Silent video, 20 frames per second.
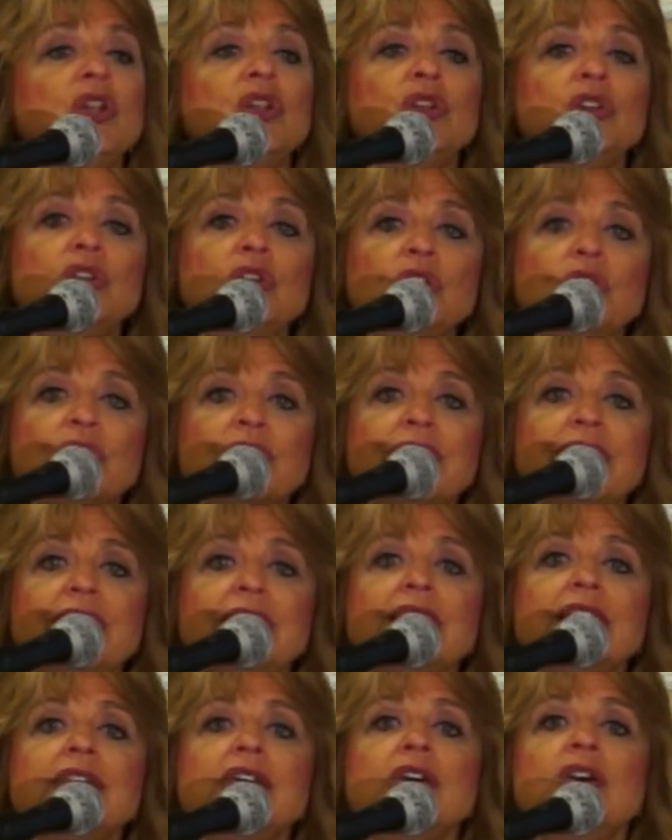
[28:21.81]

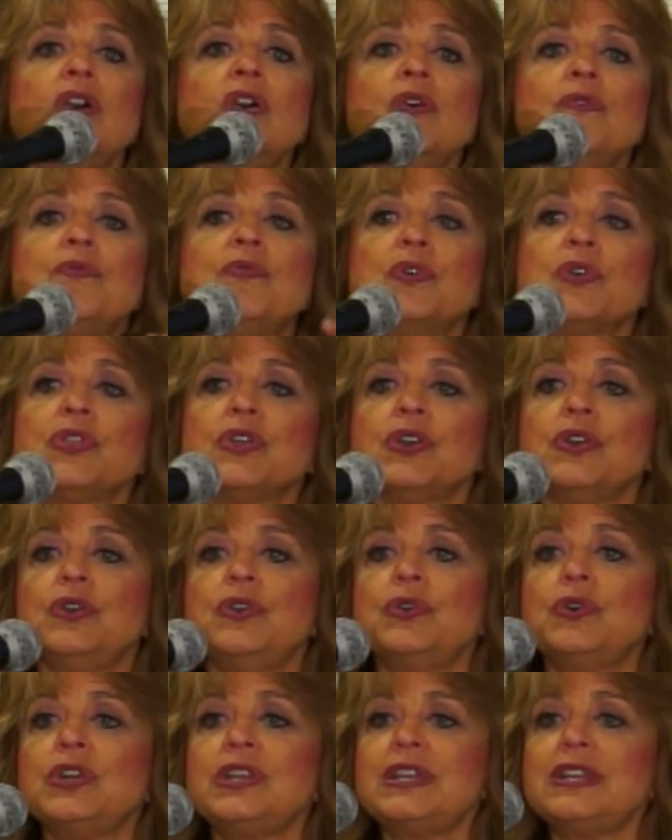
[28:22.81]
looking for the
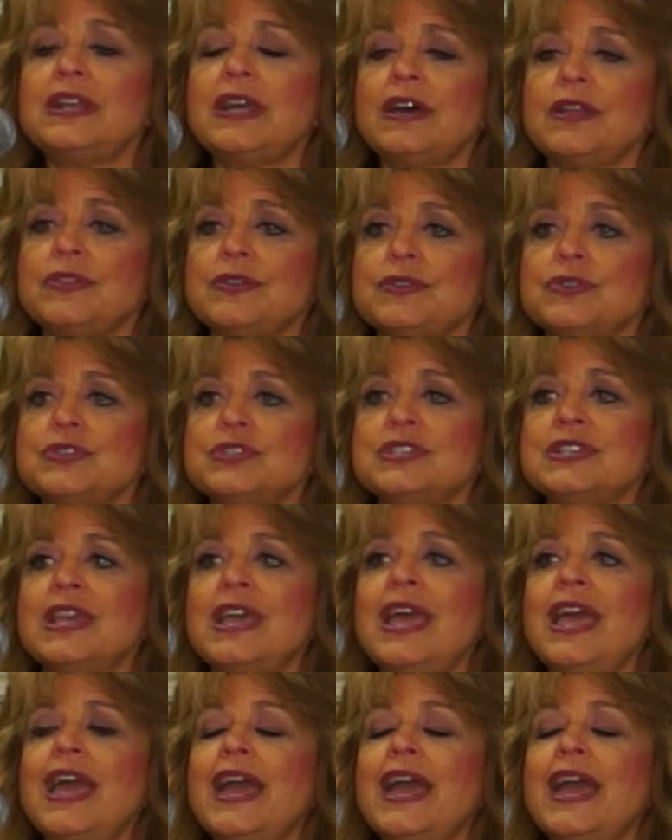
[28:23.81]
good in others,